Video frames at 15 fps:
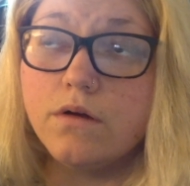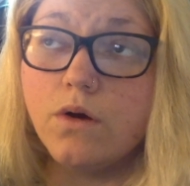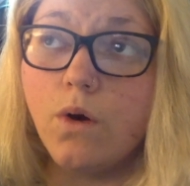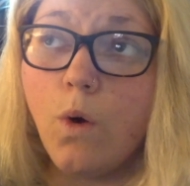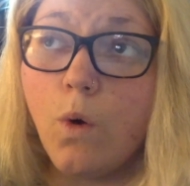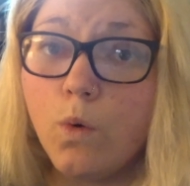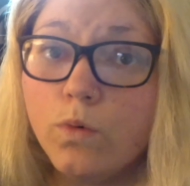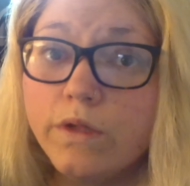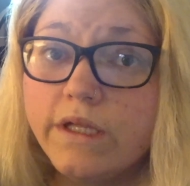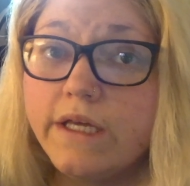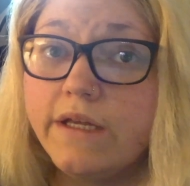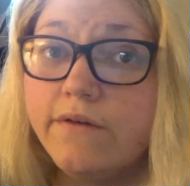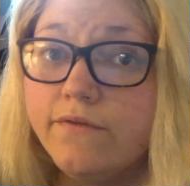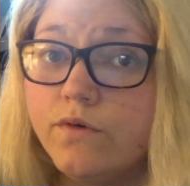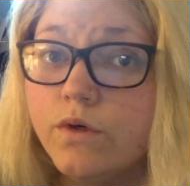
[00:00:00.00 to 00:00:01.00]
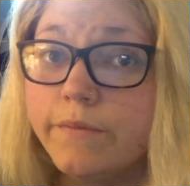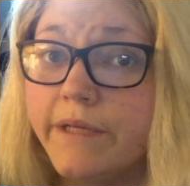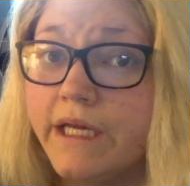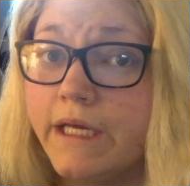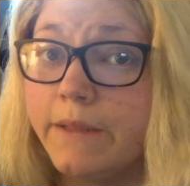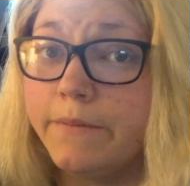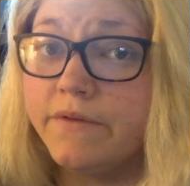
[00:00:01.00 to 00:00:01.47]
only inform
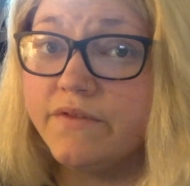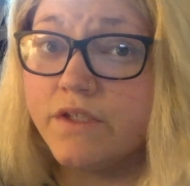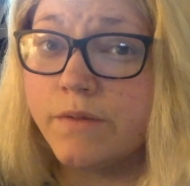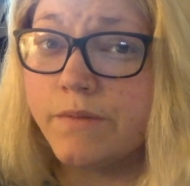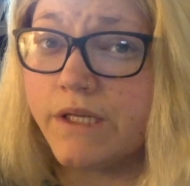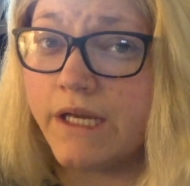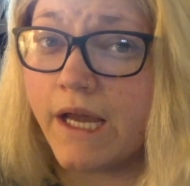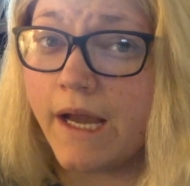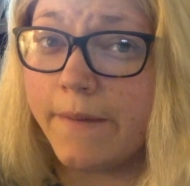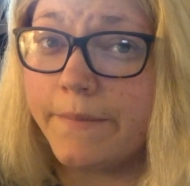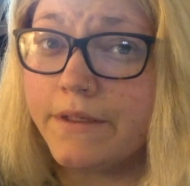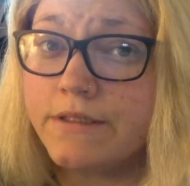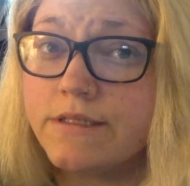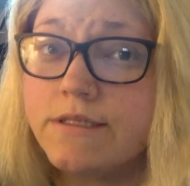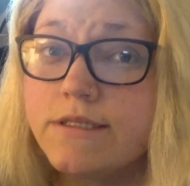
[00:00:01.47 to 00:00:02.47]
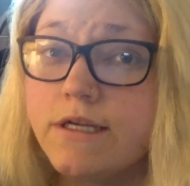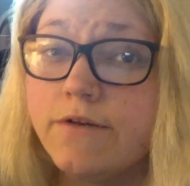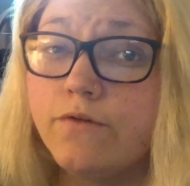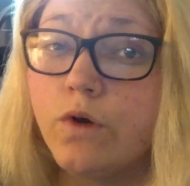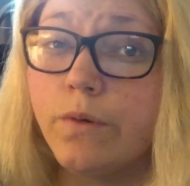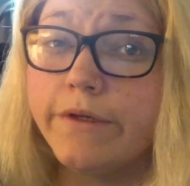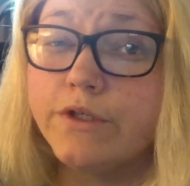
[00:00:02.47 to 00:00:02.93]
him if something happens instead of
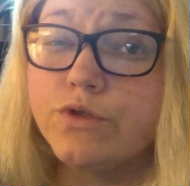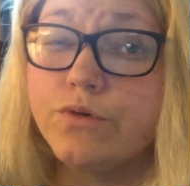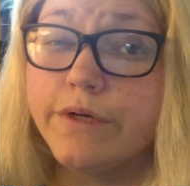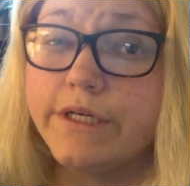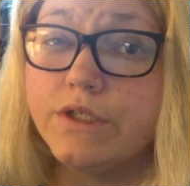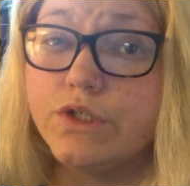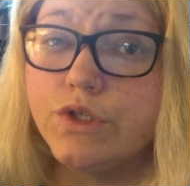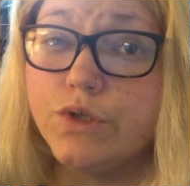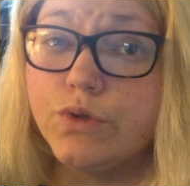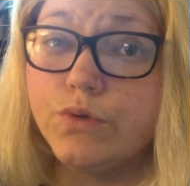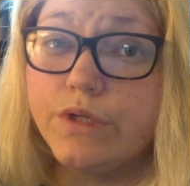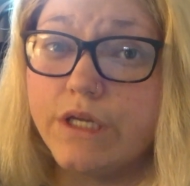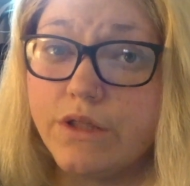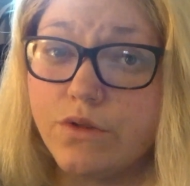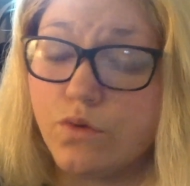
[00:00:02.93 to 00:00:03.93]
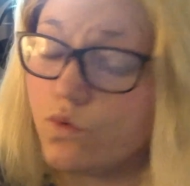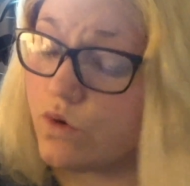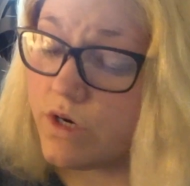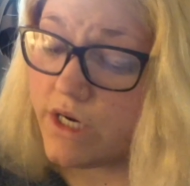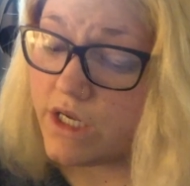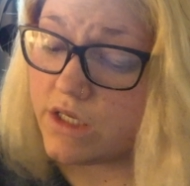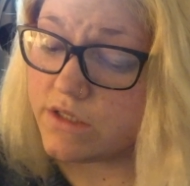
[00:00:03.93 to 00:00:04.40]
going straight to the
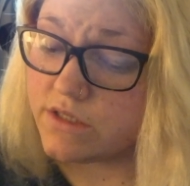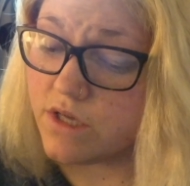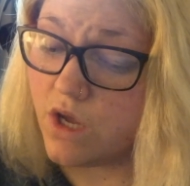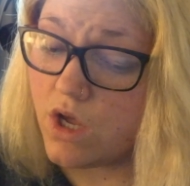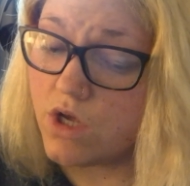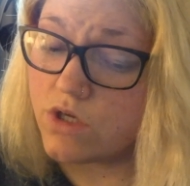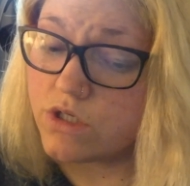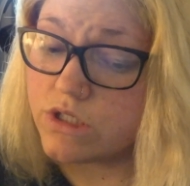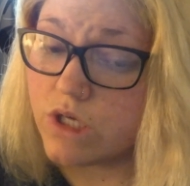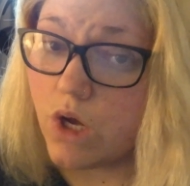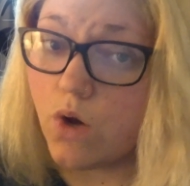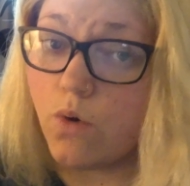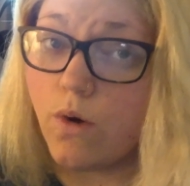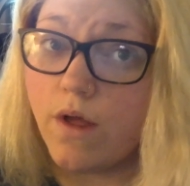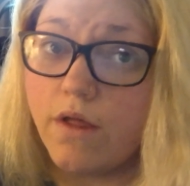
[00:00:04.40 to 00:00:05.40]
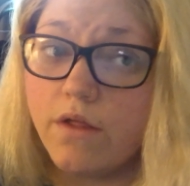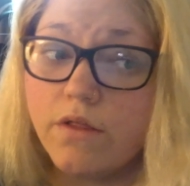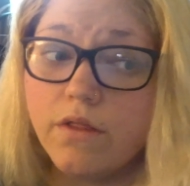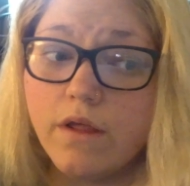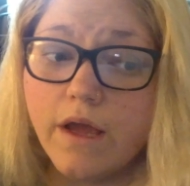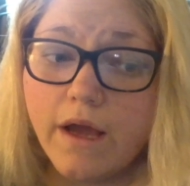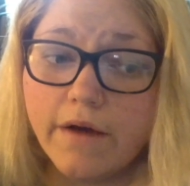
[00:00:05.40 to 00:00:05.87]
authorities. So
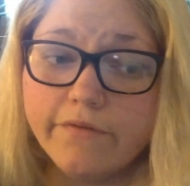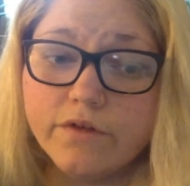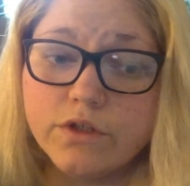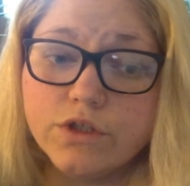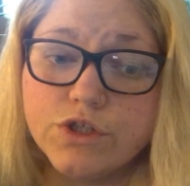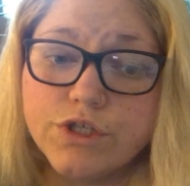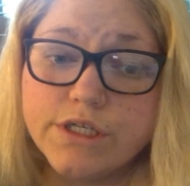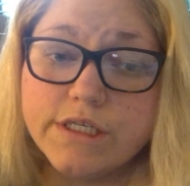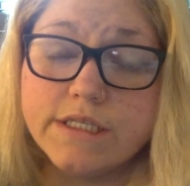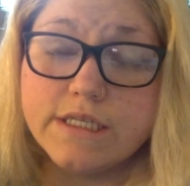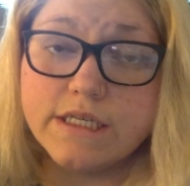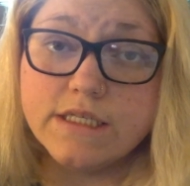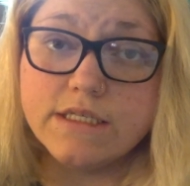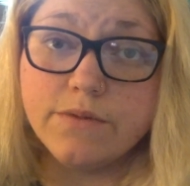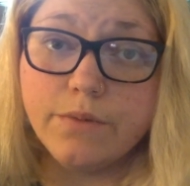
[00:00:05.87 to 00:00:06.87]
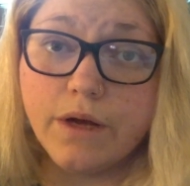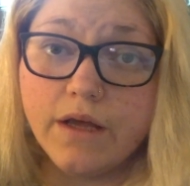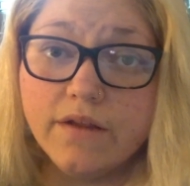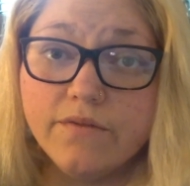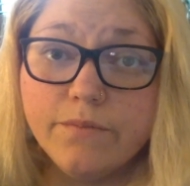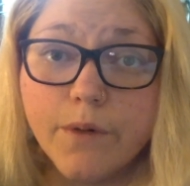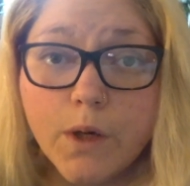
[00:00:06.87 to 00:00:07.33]
after she sees the pile
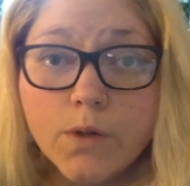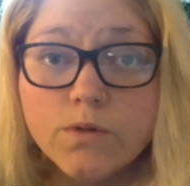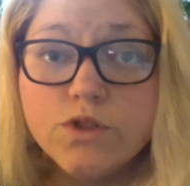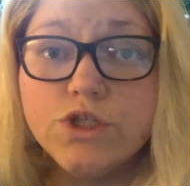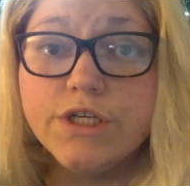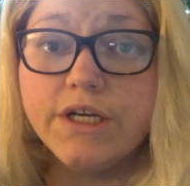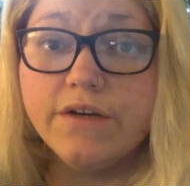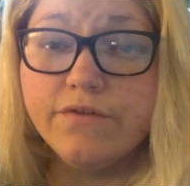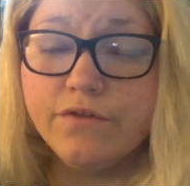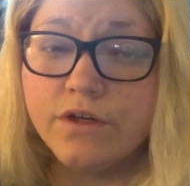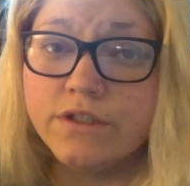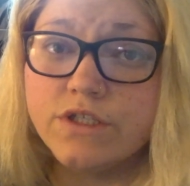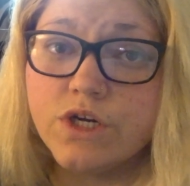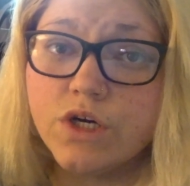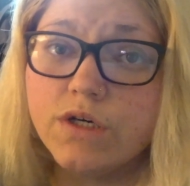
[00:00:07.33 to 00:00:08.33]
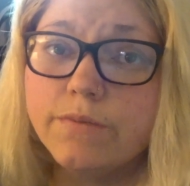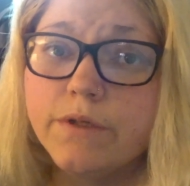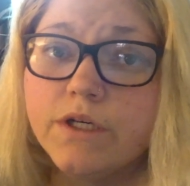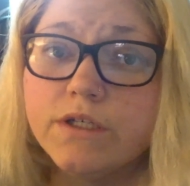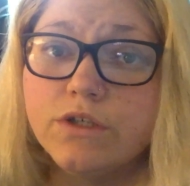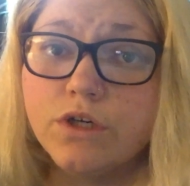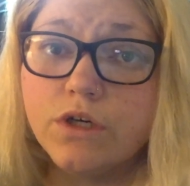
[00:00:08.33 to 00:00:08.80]
of bones, she confronts
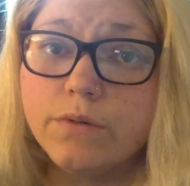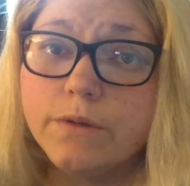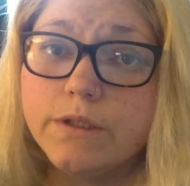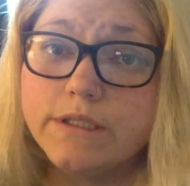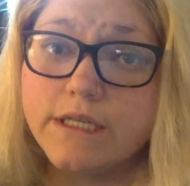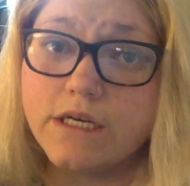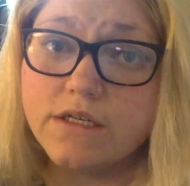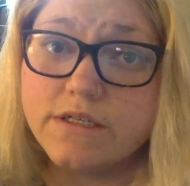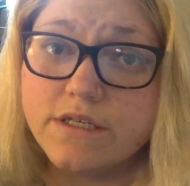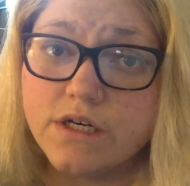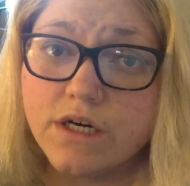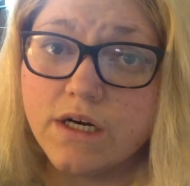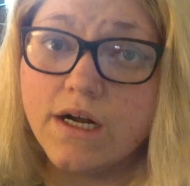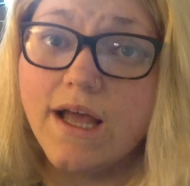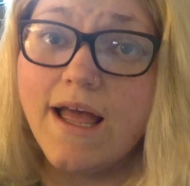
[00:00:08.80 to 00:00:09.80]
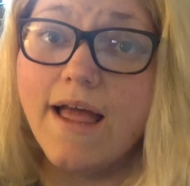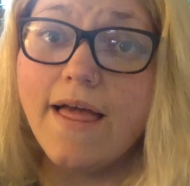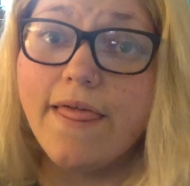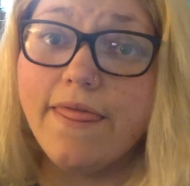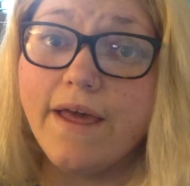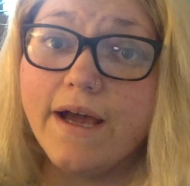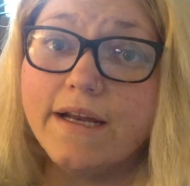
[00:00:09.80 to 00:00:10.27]
Herbert, and Herbert tells her
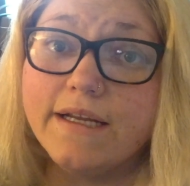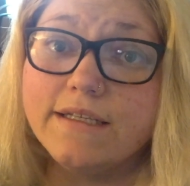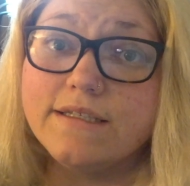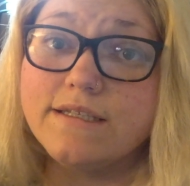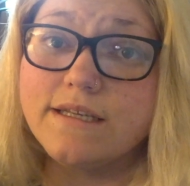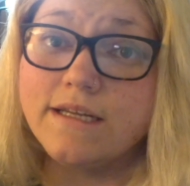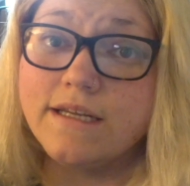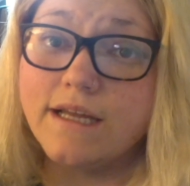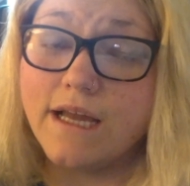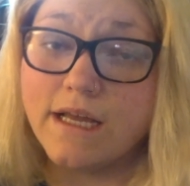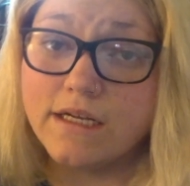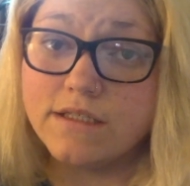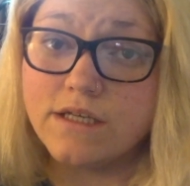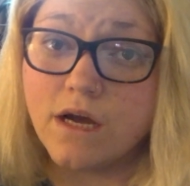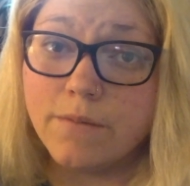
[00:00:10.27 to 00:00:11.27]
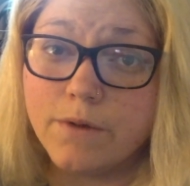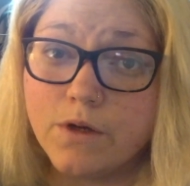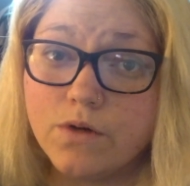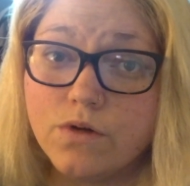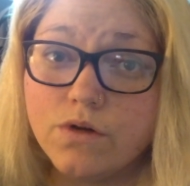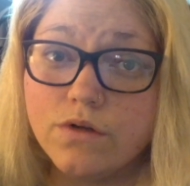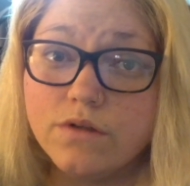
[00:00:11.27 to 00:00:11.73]
that it's an
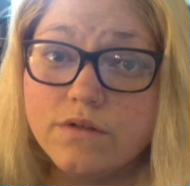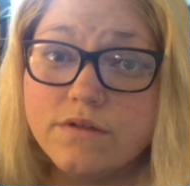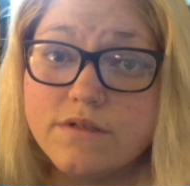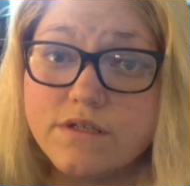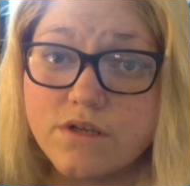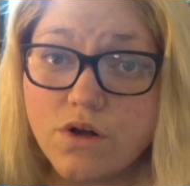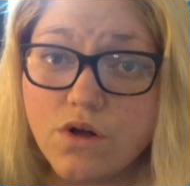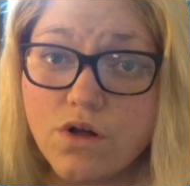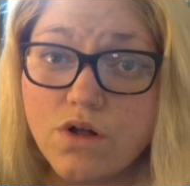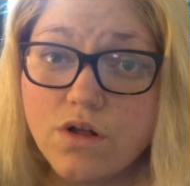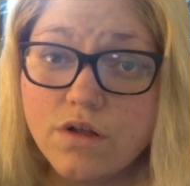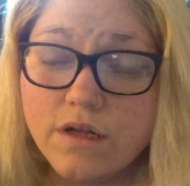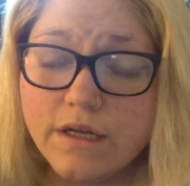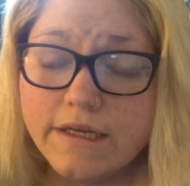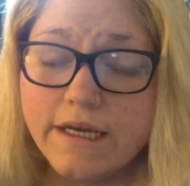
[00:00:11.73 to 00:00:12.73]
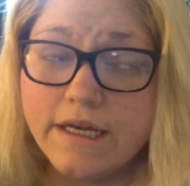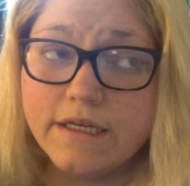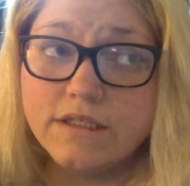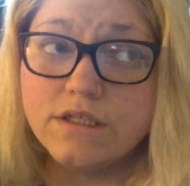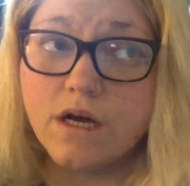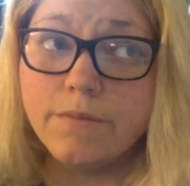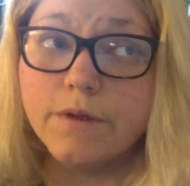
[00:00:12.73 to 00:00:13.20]
anatomical skull, uh,
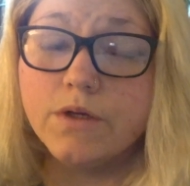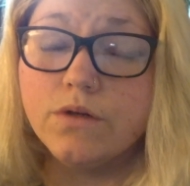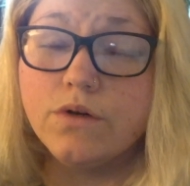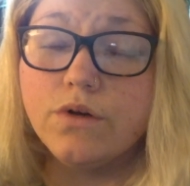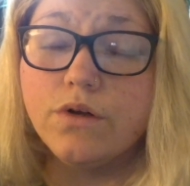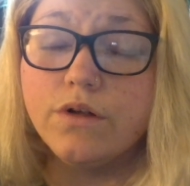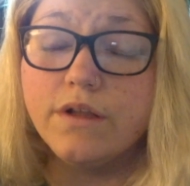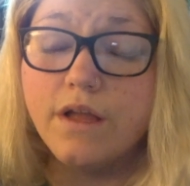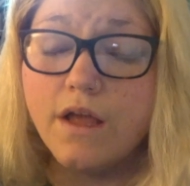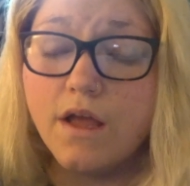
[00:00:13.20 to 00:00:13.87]
anatomical